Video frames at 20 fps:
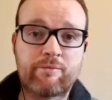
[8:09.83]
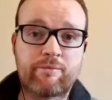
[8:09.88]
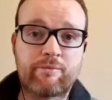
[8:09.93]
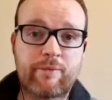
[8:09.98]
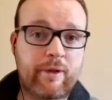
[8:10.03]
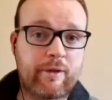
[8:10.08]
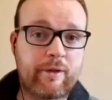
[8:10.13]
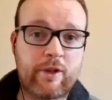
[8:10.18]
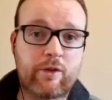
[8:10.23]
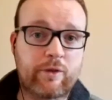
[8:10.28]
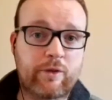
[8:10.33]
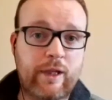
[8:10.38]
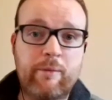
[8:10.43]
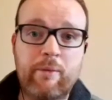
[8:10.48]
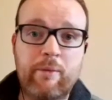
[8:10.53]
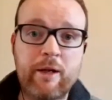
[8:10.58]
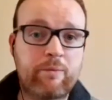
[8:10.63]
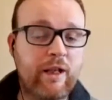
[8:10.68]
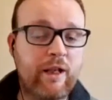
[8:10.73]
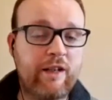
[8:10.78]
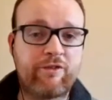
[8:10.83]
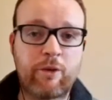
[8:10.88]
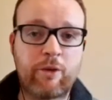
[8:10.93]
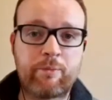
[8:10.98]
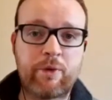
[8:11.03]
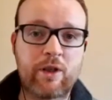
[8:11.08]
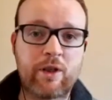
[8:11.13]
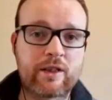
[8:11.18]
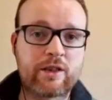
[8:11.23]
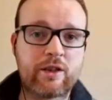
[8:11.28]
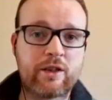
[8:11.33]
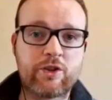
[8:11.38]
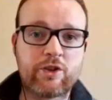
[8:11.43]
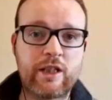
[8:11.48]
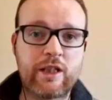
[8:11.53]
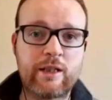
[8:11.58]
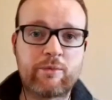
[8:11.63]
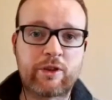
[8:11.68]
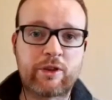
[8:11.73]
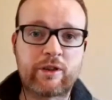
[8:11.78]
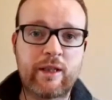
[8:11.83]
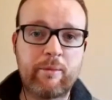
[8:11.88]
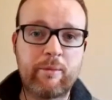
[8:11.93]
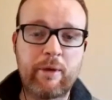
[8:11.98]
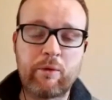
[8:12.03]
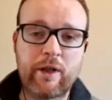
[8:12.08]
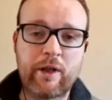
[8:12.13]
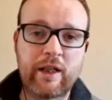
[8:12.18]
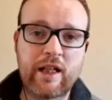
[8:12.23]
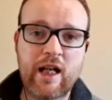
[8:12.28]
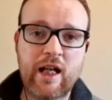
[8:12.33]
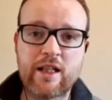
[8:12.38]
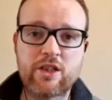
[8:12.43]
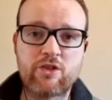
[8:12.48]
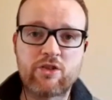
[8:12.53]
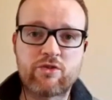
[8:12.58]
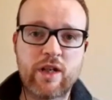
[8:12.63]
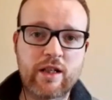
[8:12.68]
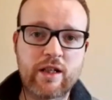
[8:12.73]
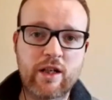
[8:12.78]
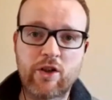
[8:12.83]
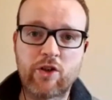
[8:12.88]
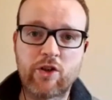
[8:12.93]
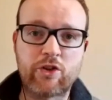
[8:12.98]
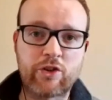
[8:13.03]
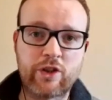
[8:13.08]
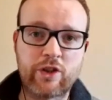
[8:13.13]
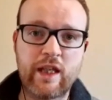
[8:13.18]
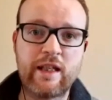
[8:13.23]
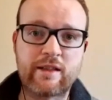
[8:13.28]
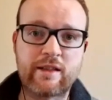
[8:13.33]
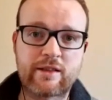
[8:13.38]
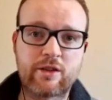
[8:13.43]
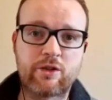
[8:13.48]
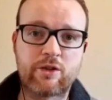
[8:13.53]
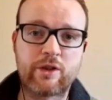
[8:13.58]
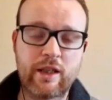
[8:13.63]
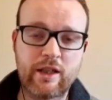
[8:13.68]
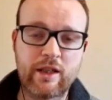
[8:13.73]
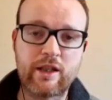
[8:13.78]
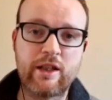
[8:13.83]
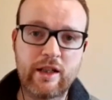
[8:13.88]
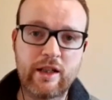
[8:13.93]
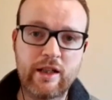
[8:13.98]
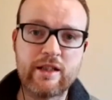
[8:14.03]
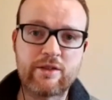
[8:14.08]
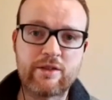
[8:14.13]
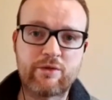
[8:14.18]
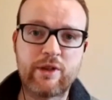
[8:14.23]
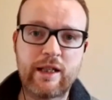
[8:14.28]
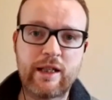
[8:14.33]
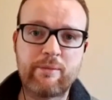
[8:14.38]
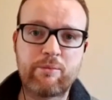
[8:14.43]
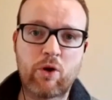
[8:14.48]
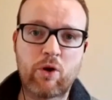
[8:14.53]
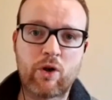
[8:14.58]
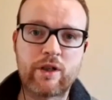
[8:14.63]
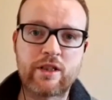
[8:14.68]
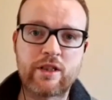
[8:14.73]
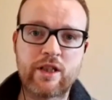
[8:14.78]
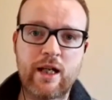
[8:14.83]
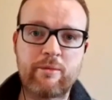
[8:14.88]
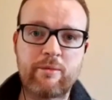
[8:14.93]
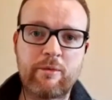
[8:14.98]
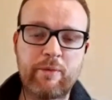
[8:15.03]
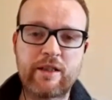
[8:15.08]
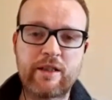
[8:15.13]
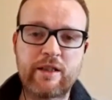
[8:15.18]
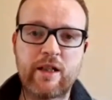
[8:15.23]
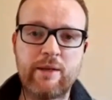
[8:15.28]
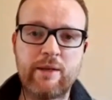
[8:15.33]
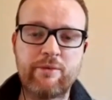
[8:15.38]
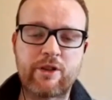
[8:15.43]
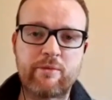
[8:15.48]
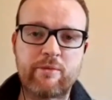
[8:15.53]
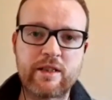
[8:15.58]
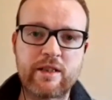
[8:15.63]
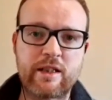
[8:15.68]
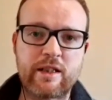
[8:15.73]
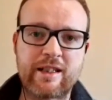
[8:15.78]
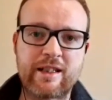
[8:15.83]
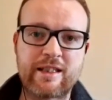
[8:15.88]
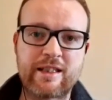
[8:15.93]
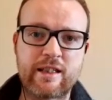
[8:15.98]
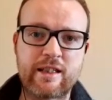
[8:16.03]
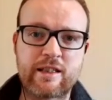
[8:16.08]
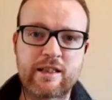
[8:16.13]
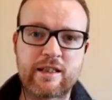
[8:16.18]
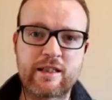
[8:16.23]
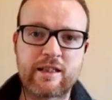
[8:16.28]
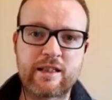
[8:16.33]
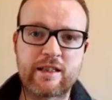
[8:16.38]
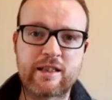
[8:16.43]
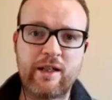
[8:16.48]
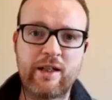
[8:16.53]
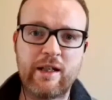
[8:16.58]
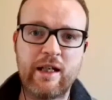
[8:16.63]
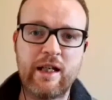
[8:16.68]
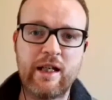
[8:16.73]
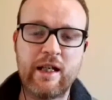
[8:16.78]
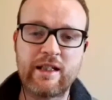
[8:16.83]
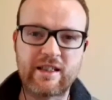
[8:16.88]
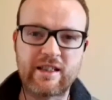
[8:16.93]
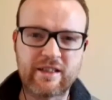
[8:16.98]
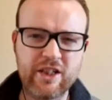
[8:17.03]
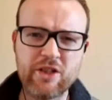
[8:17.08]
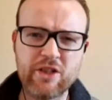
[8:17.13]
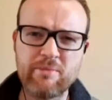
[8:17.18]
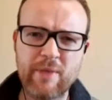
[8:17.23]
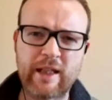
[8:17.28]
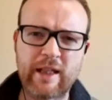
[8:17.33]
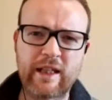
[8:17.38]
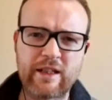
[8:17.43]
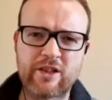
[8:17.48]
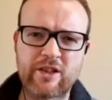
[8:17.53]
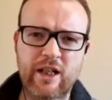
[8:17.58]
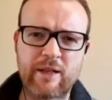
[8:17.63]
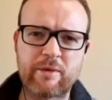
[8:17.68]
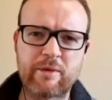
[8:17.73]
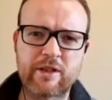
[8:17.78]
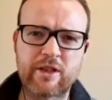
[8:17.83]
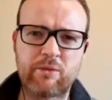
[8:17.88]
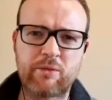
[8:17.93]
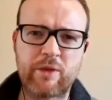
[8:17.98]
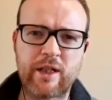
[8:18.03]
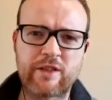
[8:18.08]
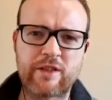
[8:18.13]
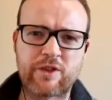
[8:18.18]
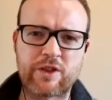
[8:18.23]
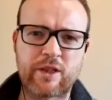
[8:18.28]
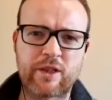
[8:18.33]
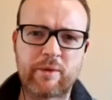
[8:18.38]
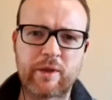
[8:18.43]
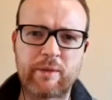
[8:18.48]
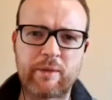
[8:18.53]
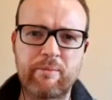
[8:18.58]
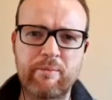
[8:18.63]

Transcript: you know, they might play football socially, but they might want to concentrate on other things. So it is a really important time and big time for them, isn't it? It's kind of a decision-making time in some ways for some of them.